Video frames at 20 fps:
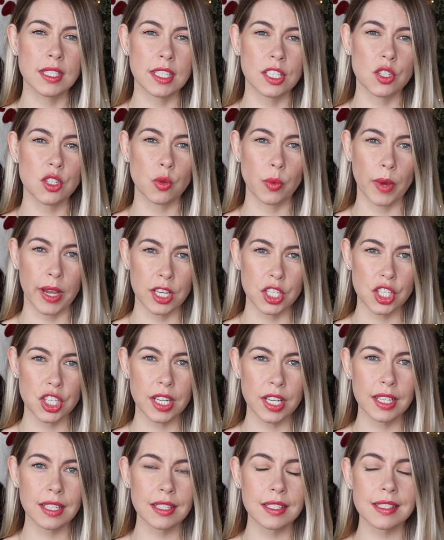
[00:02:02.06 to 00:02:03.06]

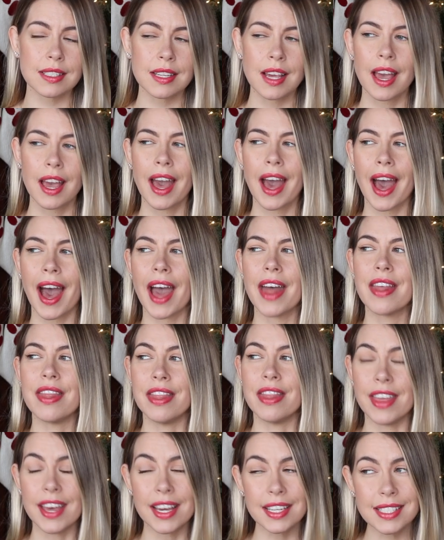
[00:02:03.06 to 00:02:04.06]
situations.
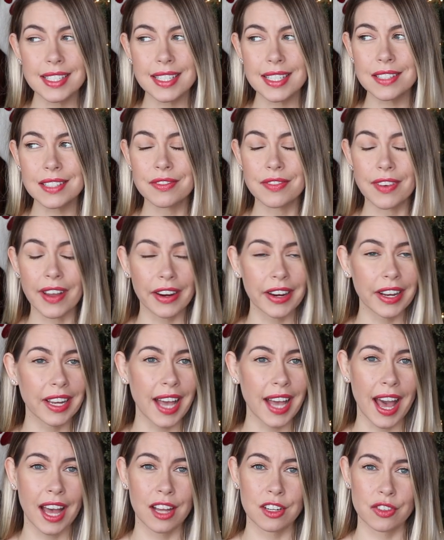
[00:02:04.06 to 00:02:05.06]
This is very
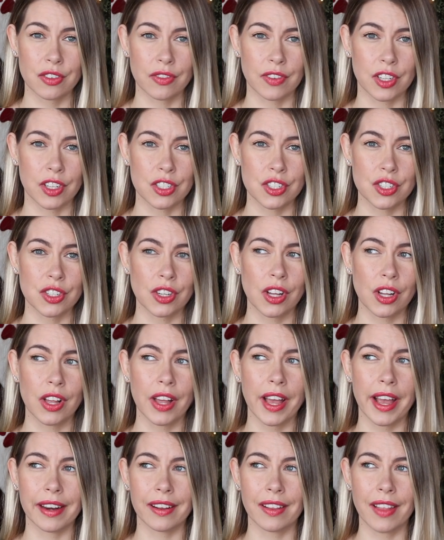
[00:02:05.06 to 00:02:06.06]
controversial
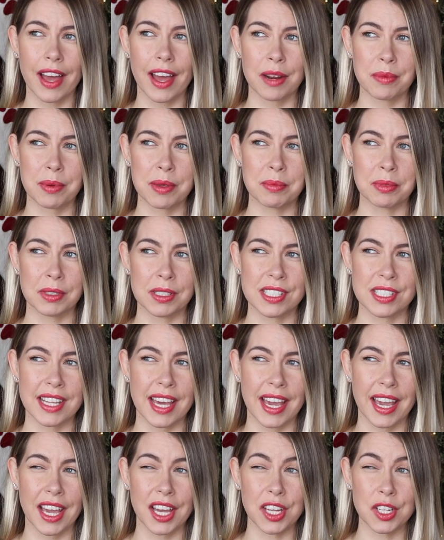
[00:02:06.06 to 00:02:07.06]
and a lot of people
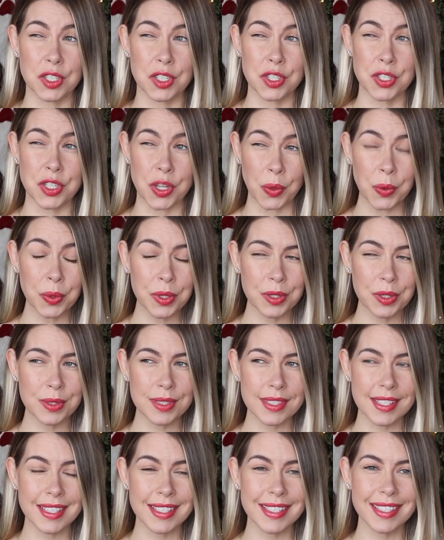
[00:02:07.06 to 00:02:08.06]
say don't
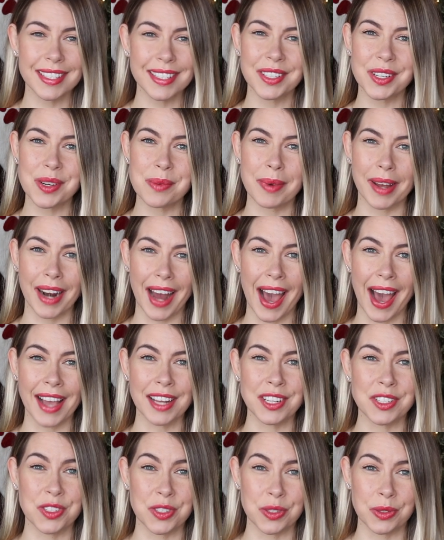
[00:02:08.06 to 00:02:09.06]
use concealer, but
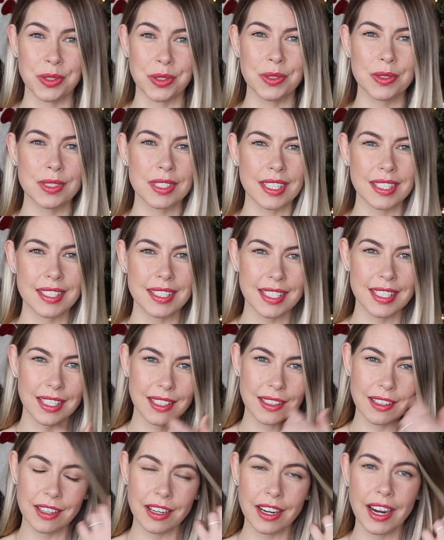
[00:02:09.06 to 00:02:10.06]
I do use
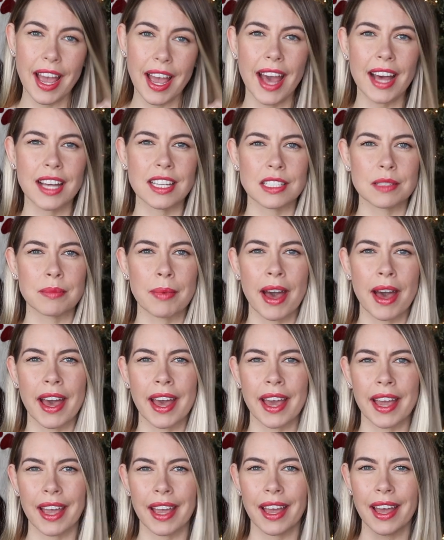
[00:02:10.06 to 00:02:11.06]
concealer as
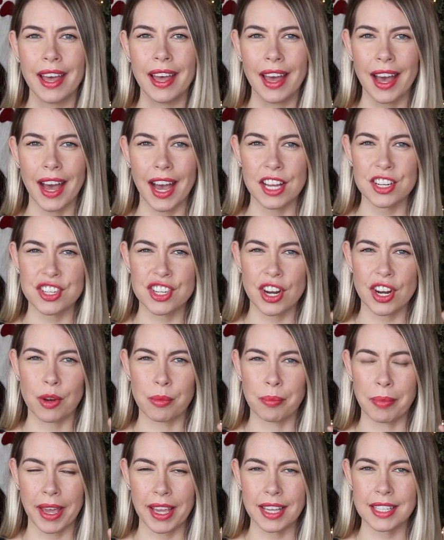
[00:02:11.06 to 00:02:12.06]
my
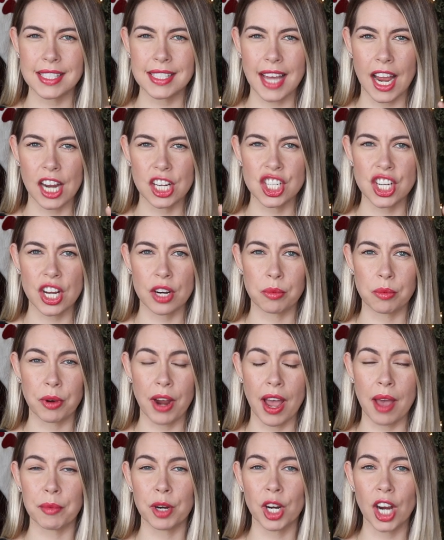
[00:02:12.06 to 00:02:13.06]
eyeshadow base, eyeshadow
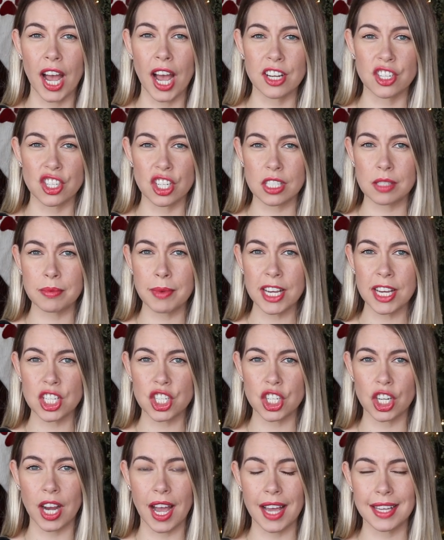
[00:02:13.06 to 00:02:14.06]
primer. I just make
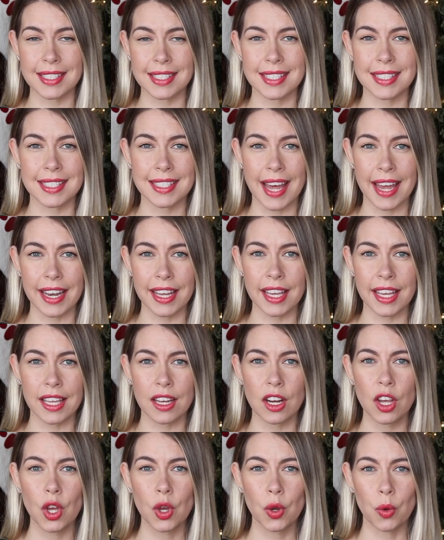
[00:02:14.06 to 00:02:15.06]
sure I set
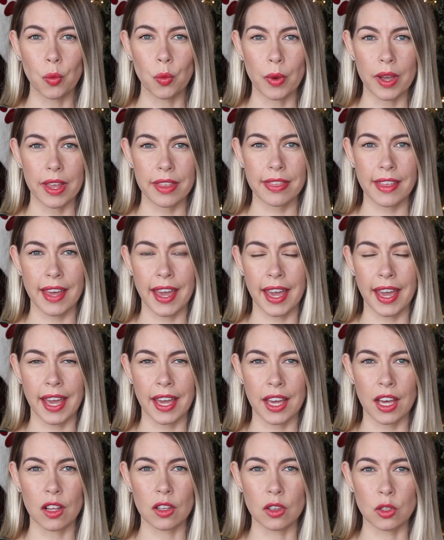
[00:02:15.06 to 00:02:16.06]
it with
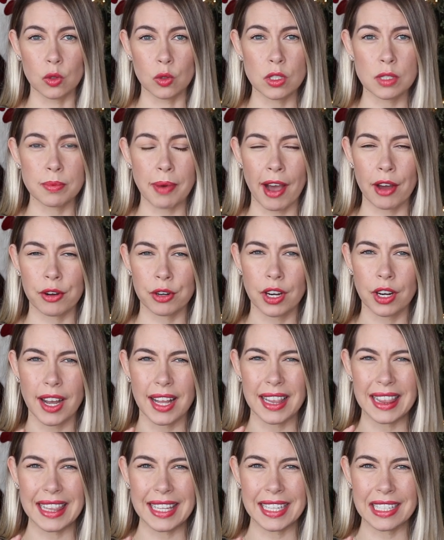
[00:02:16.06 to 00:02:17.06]
a loose powder,
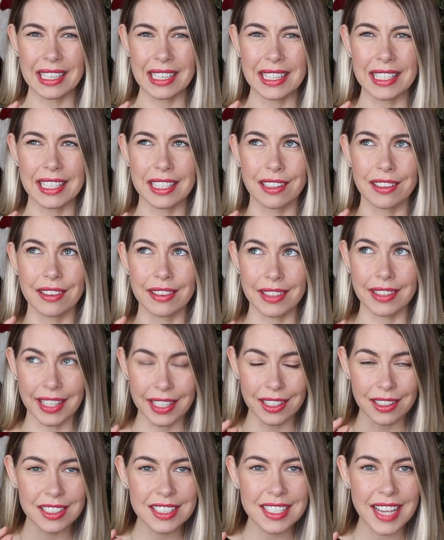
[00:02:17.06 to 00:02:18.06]
a little, little,
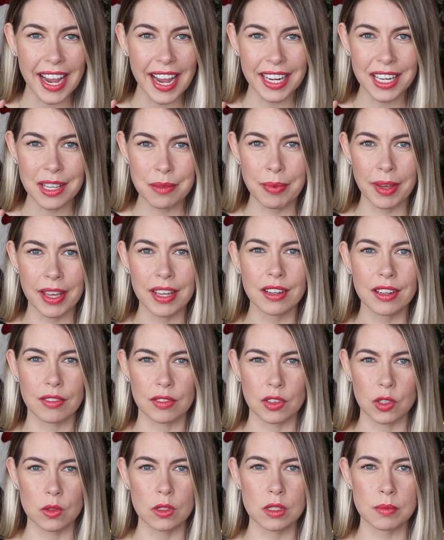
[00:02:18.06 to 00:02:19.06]
little tiny bit
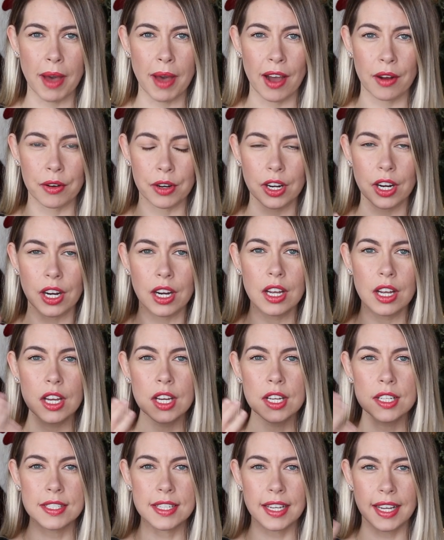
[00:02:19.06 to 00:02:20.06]
of loose powder
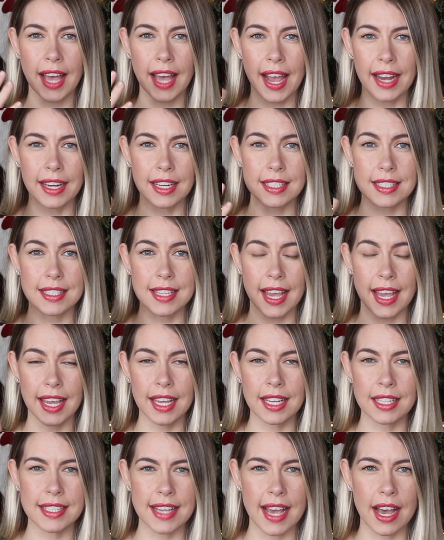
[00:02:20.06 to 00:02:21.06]
to kind of
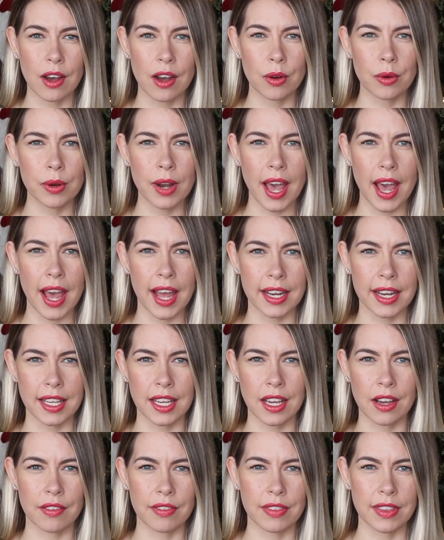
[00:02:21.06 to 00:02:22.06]
take down
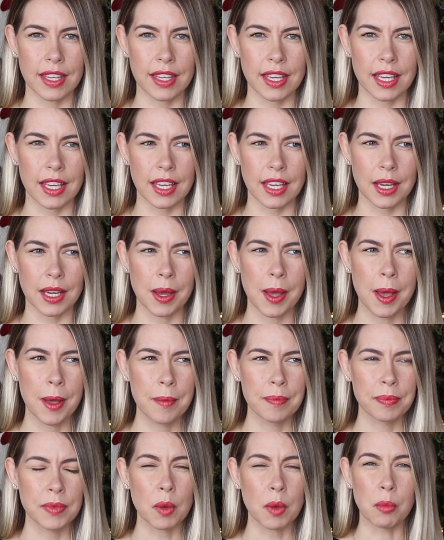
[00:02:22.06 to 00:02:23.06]
any of the
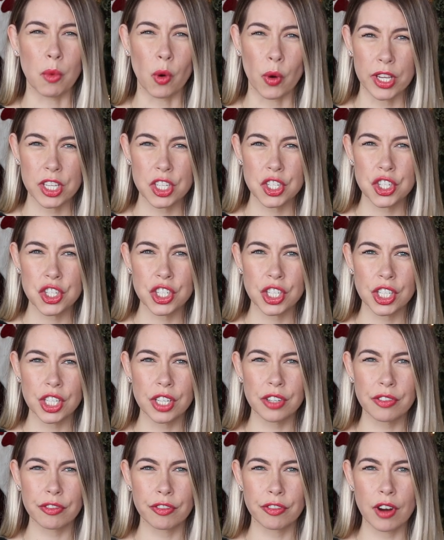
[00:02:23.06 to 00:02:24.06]

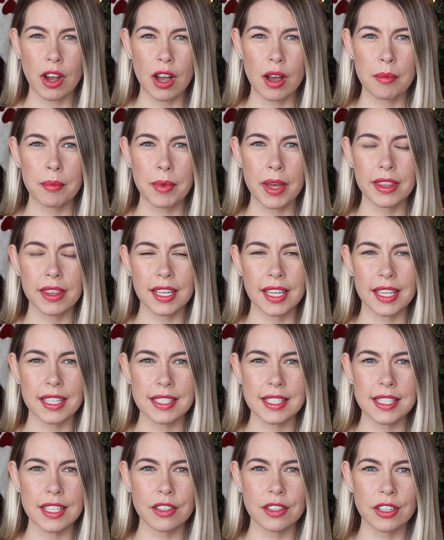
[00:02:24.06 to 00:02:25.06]
moisture from the
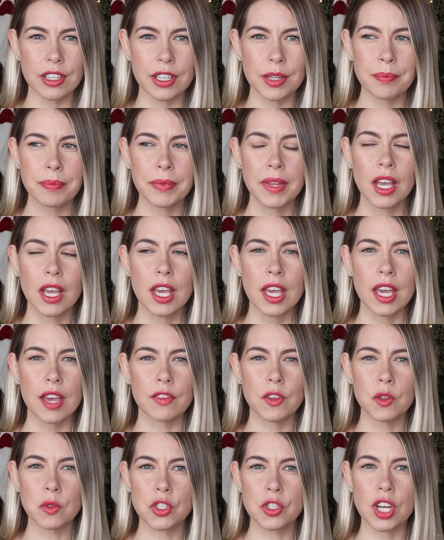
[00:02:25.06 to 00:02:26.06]
concealer.
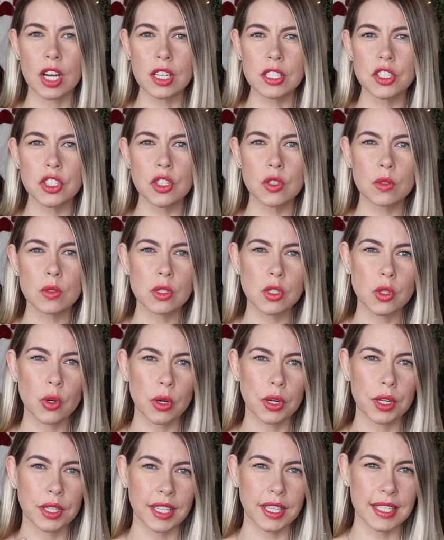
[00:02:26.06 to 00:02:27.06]
If you just use
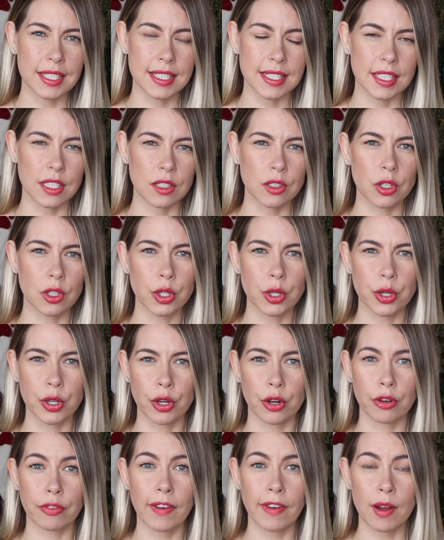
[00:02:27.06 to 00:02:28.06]
your concealer or
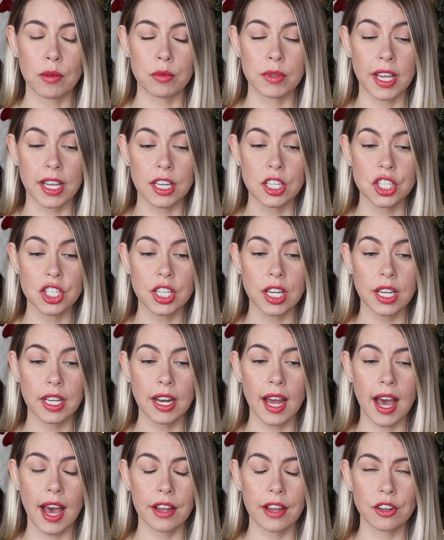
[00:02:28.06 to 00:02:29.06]
your
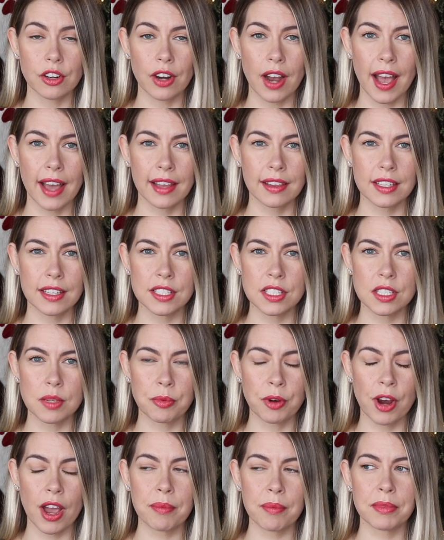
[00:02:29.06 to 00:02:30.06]
foundation on your eyelids to
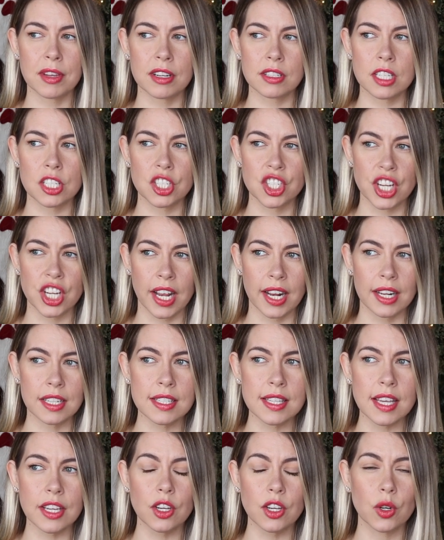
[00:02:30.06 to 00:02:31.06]
prep, there's a
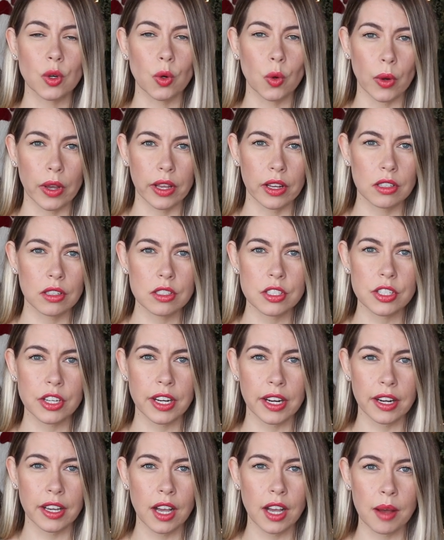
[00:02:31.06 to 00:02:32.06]
chance that your oils are
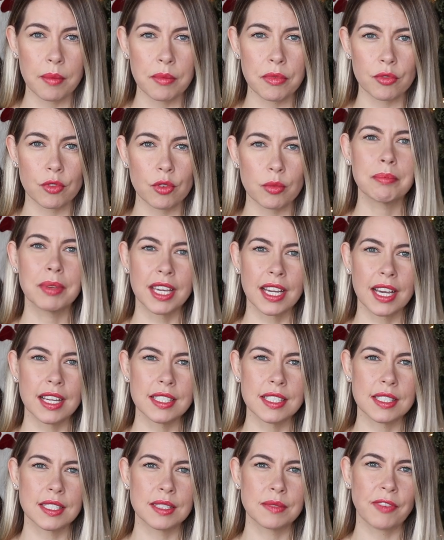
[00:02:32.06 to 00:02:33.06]
gonna come through
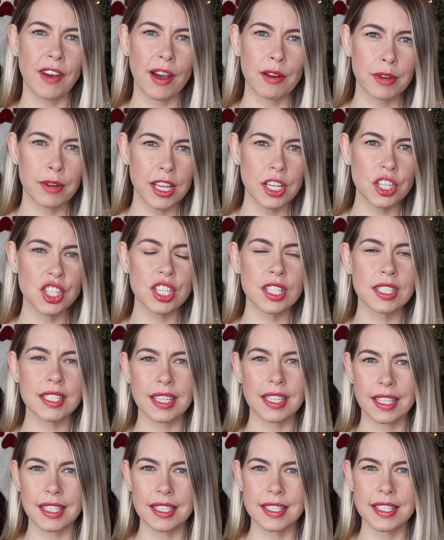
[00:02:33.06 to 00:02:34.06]
because foundations
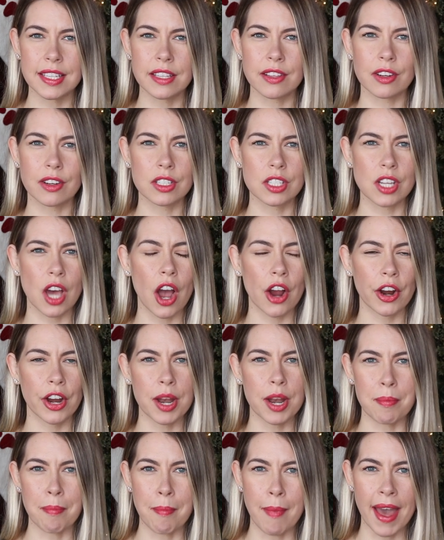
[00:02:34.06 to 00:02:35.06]
and concealers
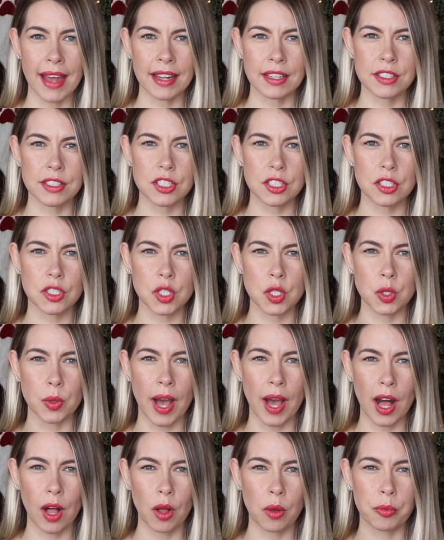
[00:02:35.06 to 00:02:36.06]
aren't meant to
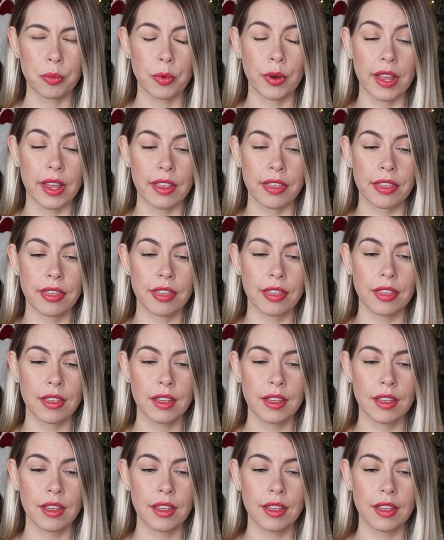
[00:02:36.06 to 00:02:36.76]
help with,